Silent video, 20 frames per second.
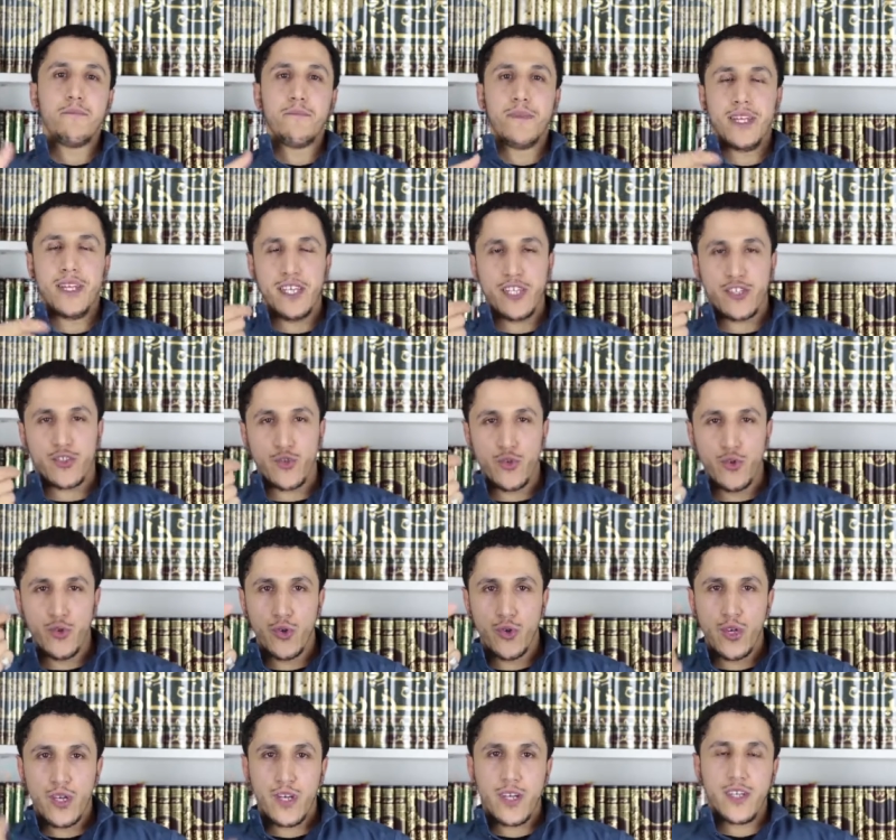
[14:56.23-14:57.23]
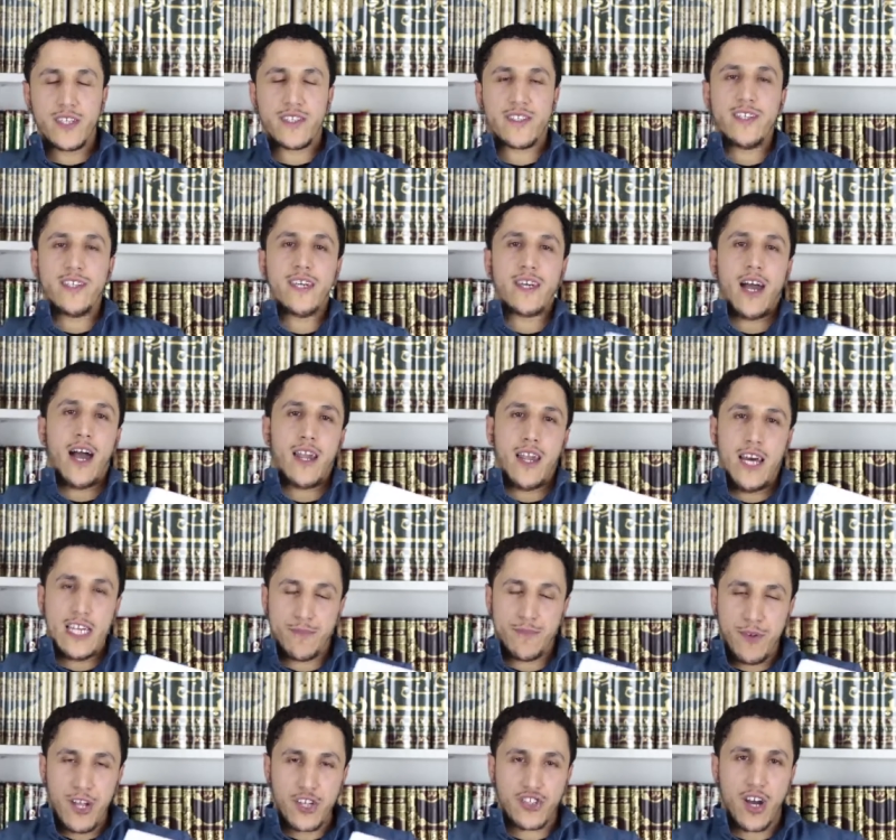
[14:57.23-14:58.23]
meaning to seek
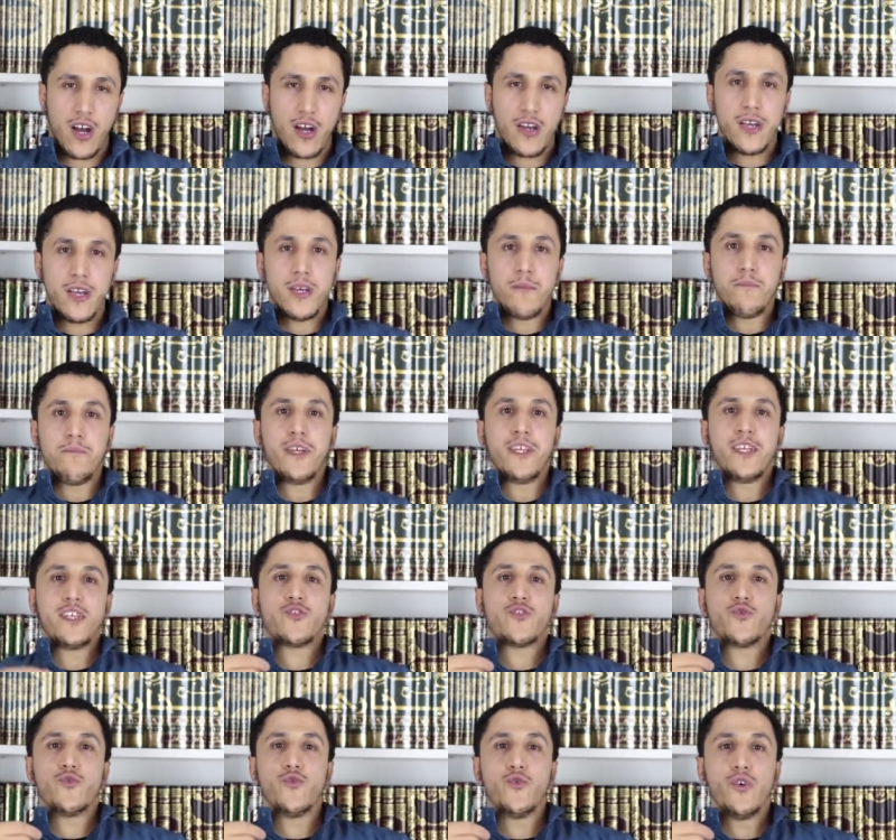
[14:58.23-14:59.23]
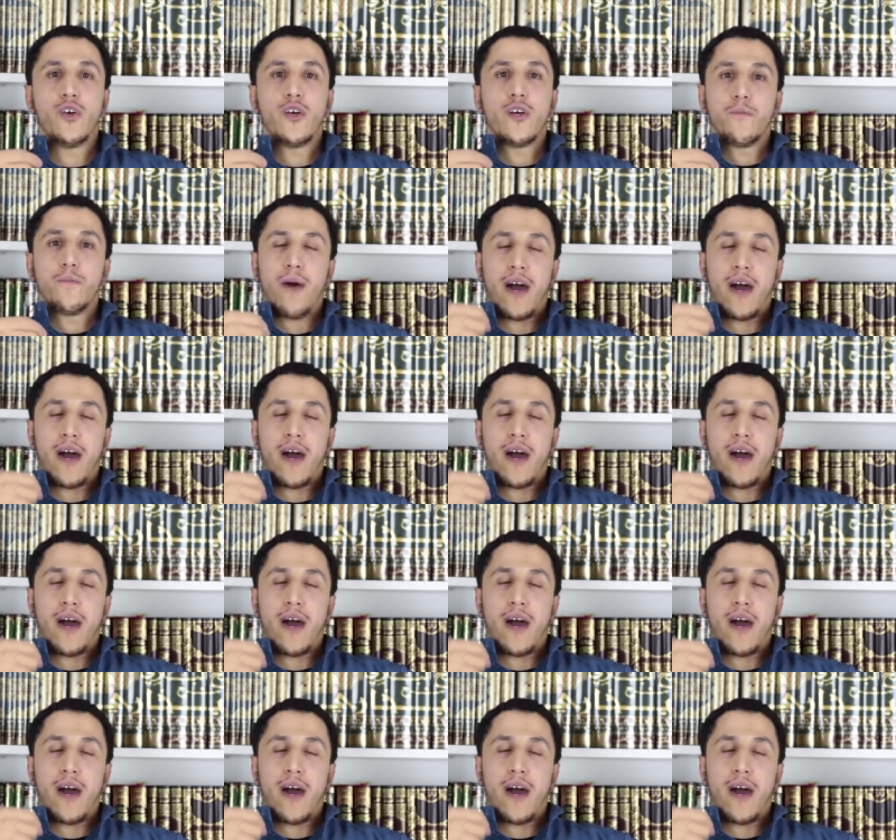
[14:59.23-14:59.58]
Allah's pleasure. meaning to